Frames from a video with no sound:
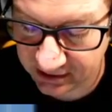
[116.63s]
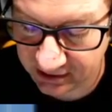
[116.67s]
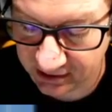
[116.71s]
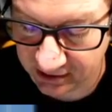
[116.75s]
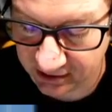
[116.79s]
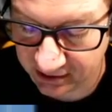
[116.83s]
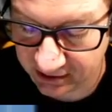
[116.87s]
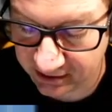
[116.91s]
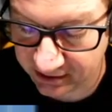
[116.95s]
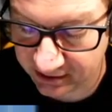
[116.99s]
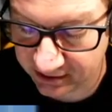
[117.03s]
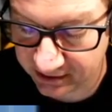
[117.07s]

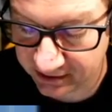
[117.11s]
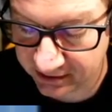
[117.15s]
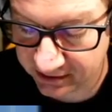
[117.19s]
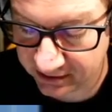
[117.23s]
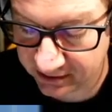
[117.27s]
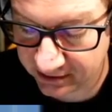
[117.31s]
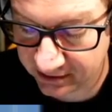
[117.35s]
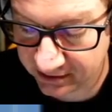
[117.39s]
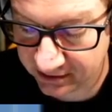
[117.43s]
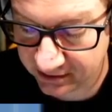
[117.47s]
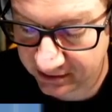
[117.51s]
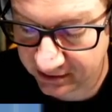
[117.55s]

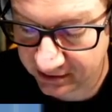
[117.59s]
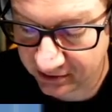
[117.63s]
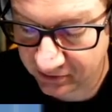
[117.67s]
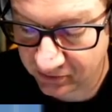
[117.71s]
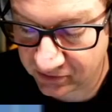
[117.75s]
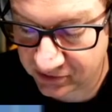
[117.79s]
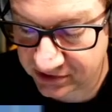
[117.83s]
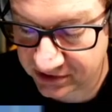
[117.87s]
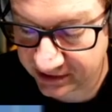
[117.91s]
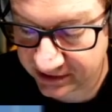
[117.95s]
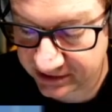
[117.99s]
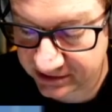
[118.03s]
It
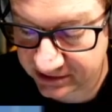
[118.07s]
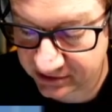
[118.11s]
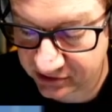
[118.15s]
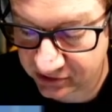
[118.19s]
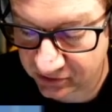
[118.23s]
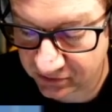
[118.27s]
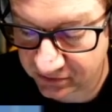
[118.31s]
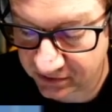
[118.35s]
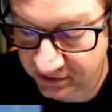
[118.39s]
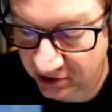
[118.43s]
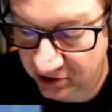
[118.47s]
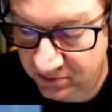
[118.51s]
also has the
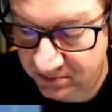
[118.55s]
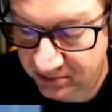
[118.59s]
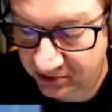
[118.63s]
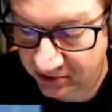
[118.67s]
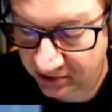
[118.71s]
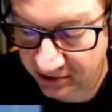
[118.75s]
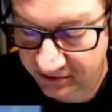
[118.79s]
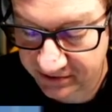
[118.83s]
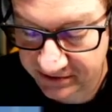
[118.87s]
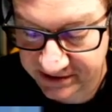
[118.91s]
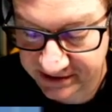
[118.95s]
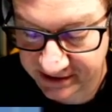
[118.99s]
sort of
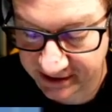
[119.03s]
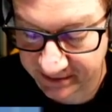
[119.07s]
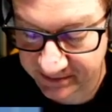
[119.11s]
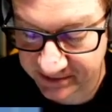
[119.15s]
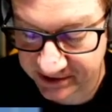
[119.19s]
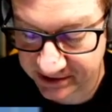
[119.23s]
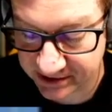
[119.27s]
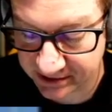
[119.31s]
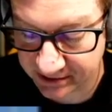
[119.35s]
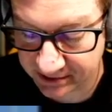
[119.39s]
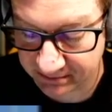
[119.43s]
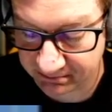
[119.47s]
GoPro
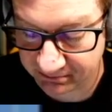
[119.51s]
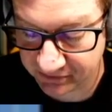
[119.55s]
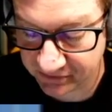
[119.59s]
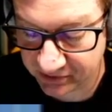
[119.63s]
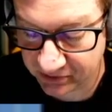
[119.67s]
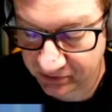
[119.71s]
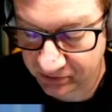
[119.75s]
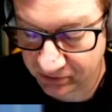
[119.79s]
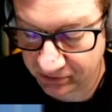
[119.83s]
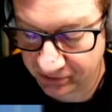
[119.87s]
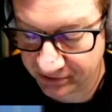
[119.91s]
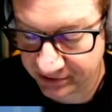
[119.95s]
adapter
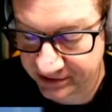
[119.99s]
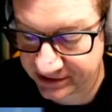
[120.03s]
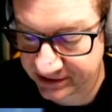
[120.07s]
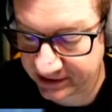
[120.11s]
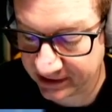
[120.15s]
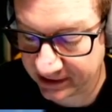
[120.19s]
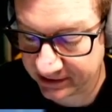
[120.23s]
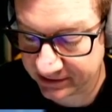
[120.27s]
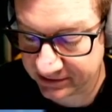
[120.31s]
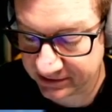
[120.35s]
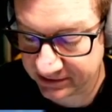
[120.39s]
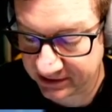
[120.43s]
or the
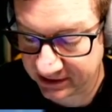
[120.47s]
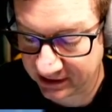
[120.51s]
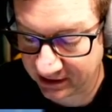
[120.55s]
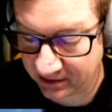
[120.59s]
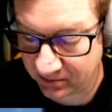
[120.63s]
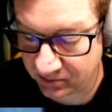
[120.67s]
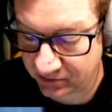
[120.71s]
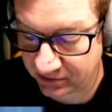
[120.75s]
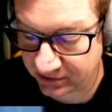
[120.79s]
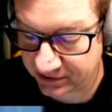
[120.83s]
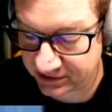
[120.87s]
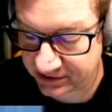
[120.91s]
standard
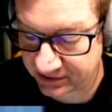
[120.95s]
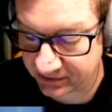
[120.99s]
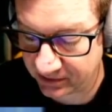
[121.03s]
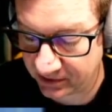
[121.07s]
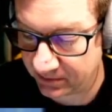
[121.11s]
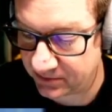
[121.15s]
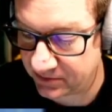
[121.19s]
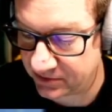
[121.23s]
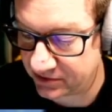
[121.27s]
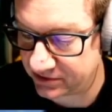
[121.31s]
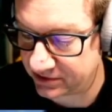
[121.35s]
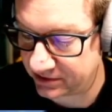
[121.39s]
camera. So
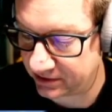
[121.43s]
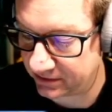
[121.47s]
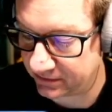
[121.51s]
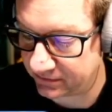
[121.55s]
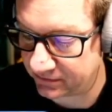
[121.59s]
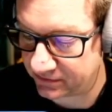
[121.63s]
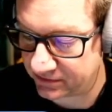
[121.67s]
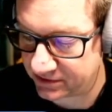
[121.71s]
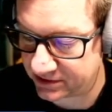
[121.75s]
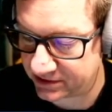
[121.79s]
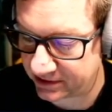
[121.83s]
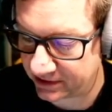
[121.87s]
I'm using it for
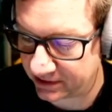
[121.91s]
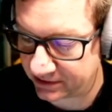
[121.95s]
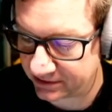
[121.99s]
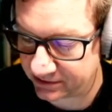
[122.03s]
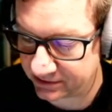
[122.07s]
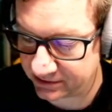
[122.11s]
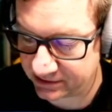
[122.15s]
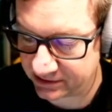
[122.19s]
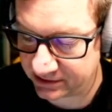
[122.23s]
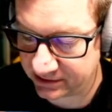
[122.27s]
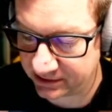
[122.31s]
a standard